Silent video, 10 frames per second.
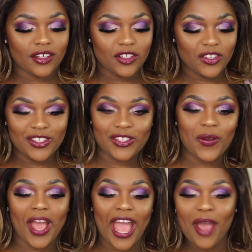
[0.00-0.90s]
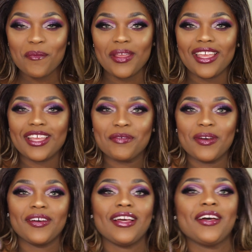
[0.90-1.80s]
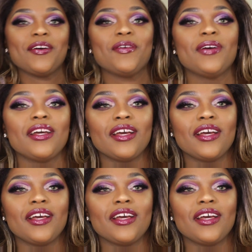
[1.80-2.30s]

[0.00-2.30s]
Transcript: just so happy about how